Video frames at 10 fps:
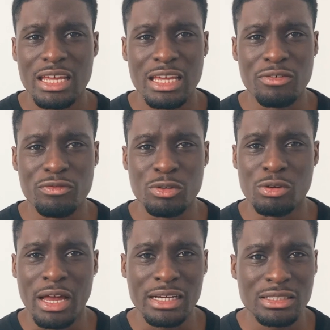if you
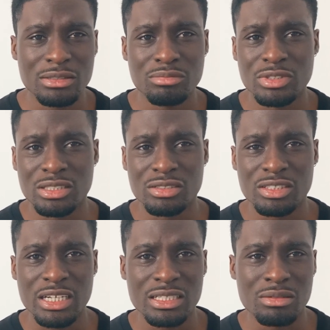like them, then
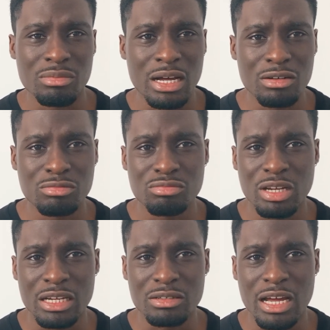check them out,
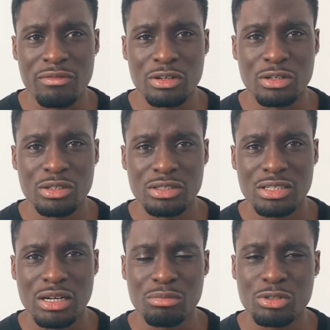like have a look.
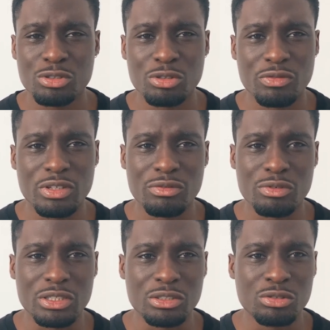I'm not sure if they've
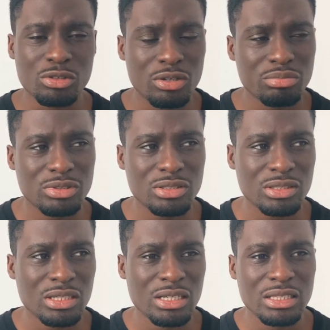already dropped.
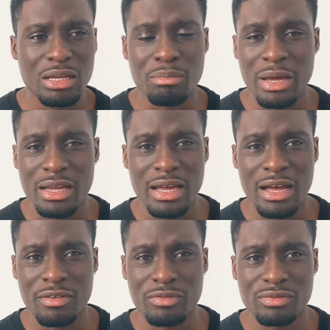They may
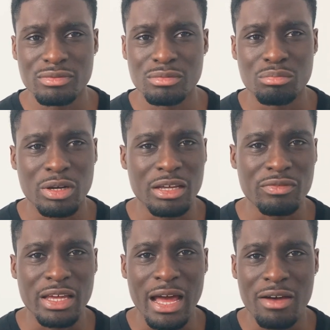have, but if
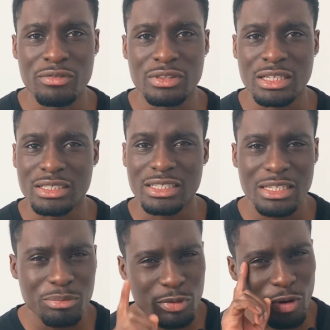they haven't, then
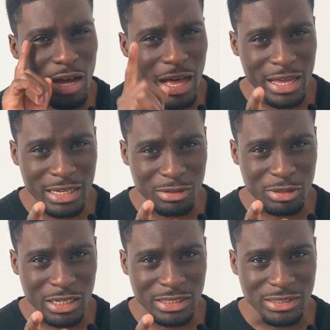keep your eye out,
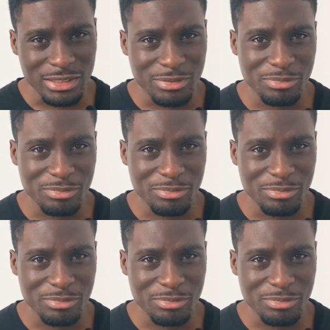guys.